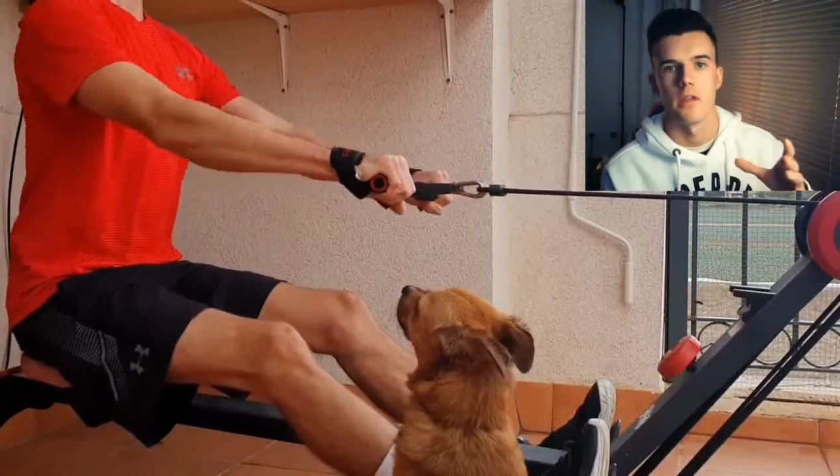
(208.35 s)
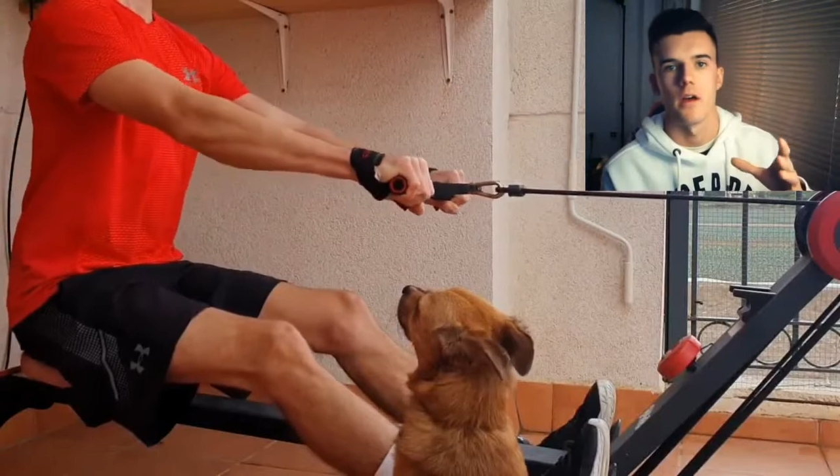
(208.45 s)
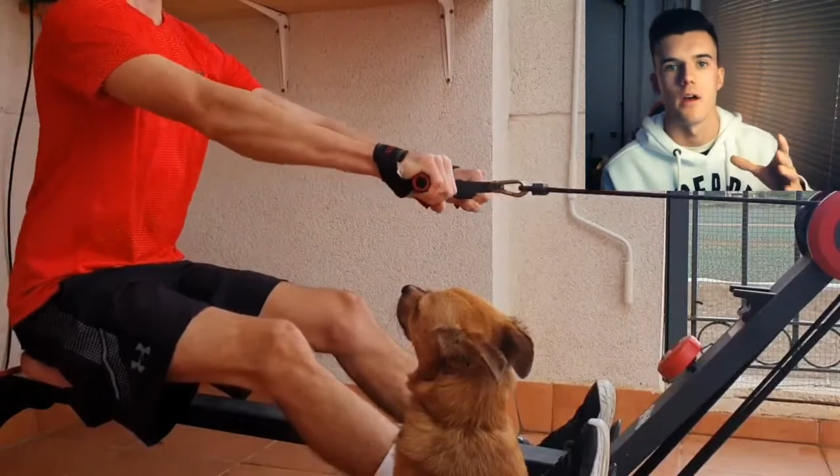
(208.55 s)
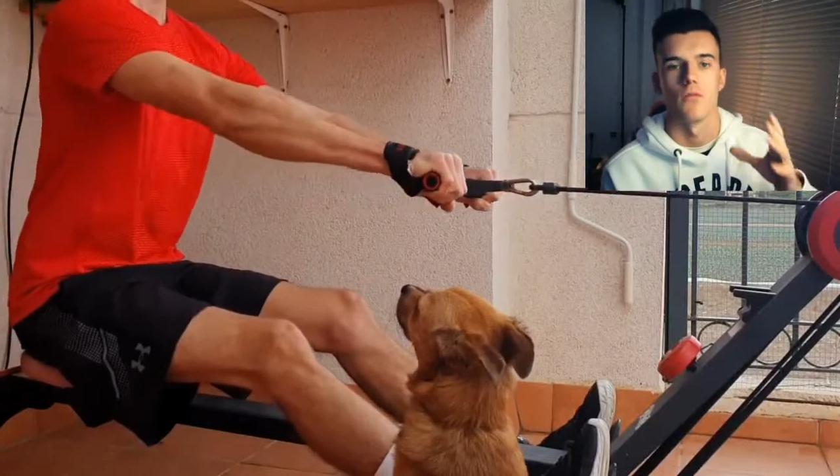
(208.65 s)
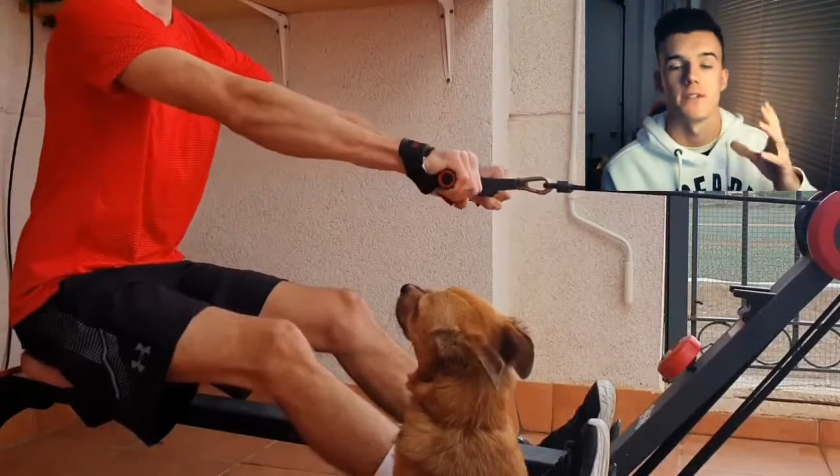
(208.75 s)

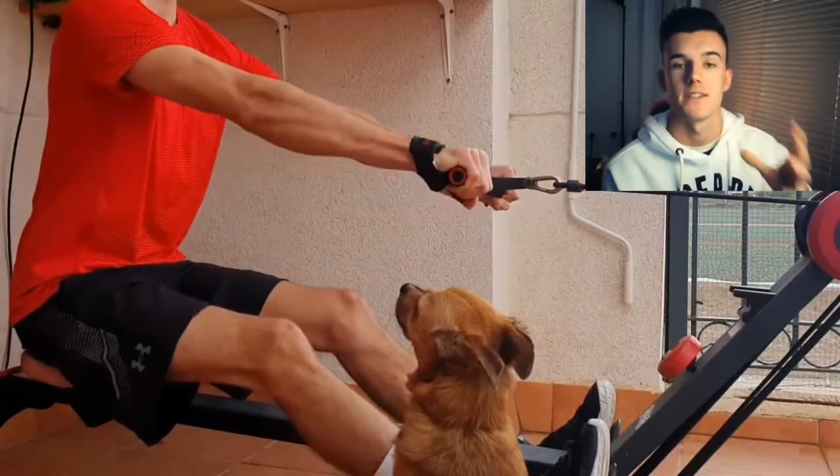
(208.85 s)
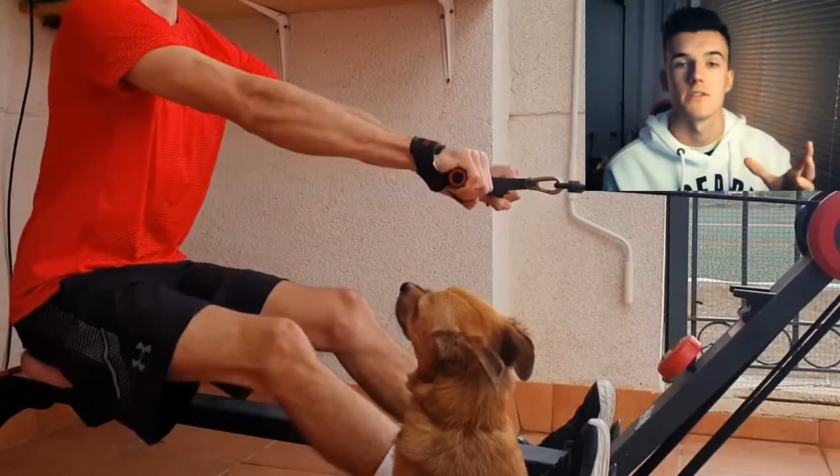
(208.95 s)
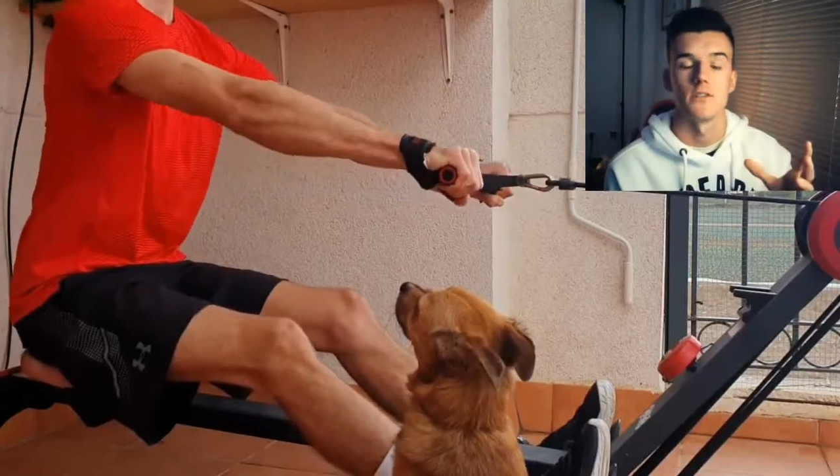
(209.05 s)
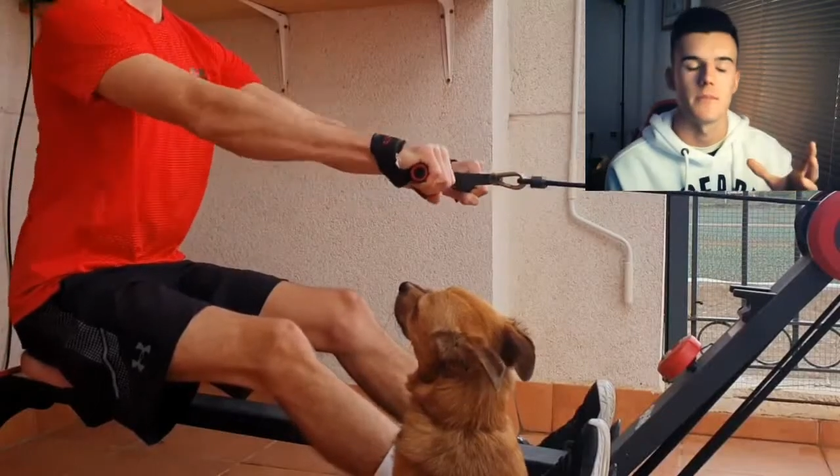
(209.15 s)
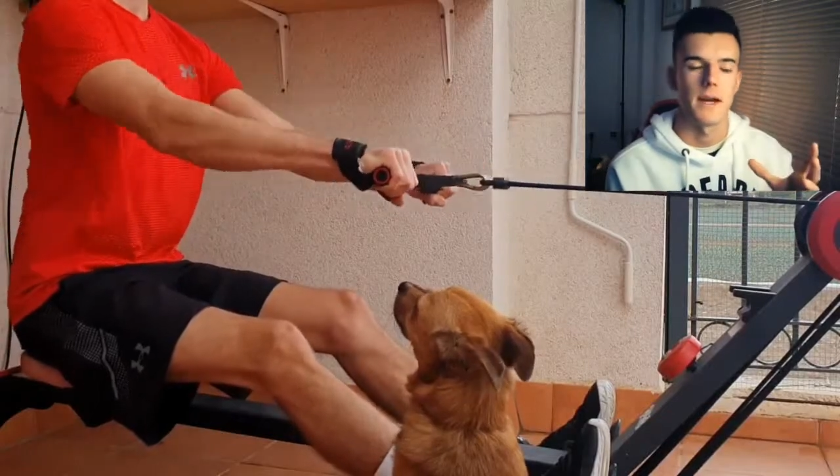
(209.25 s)

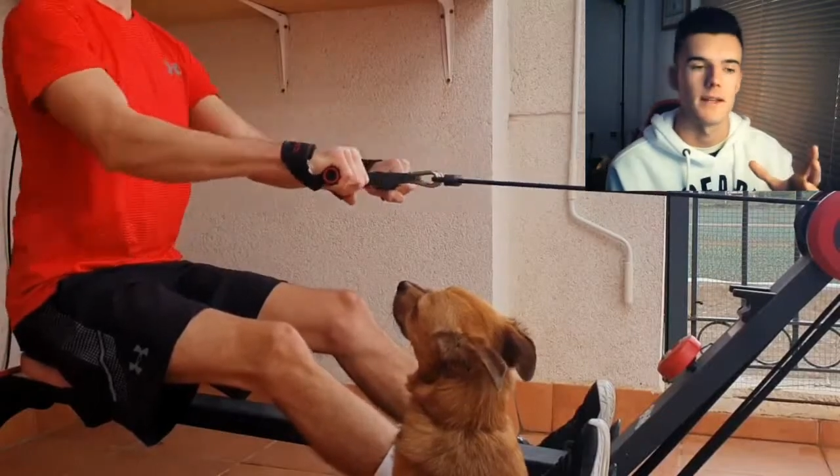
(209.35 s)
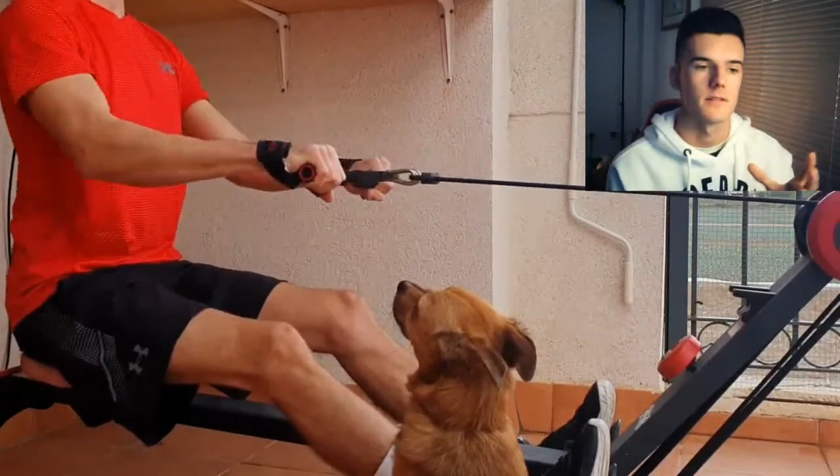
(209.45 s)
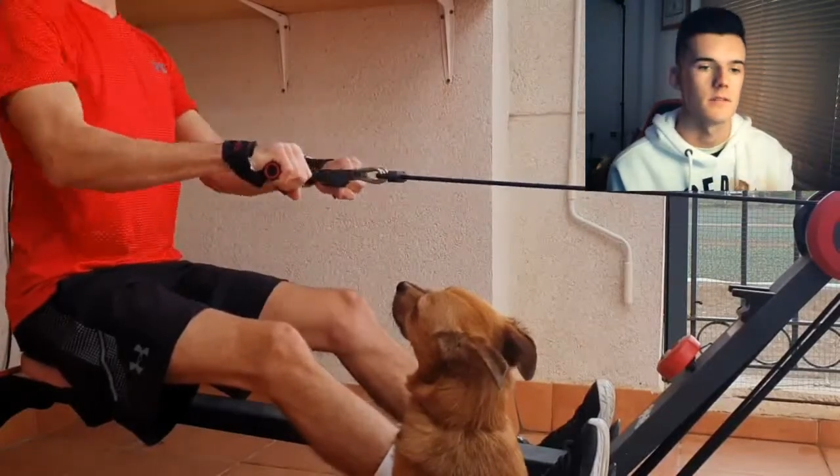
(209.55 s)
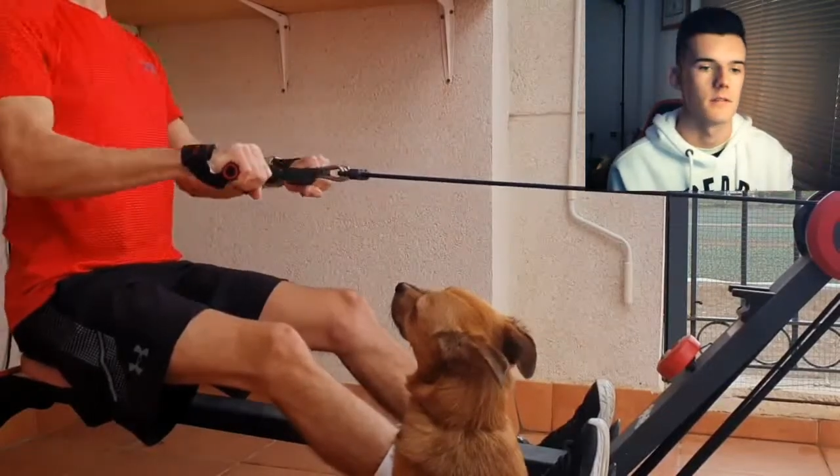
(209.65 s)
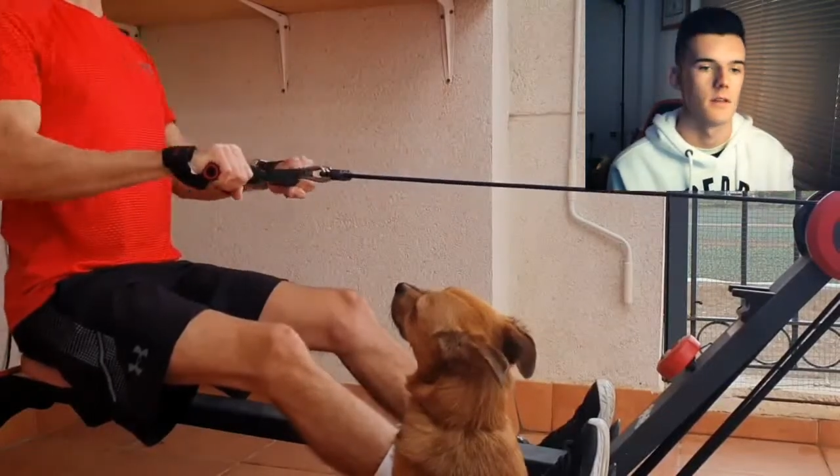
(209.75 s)
resistance
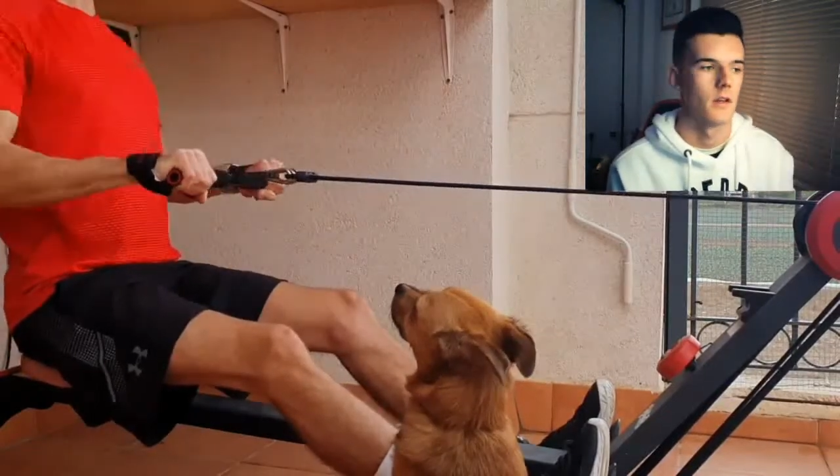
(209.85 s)
bands.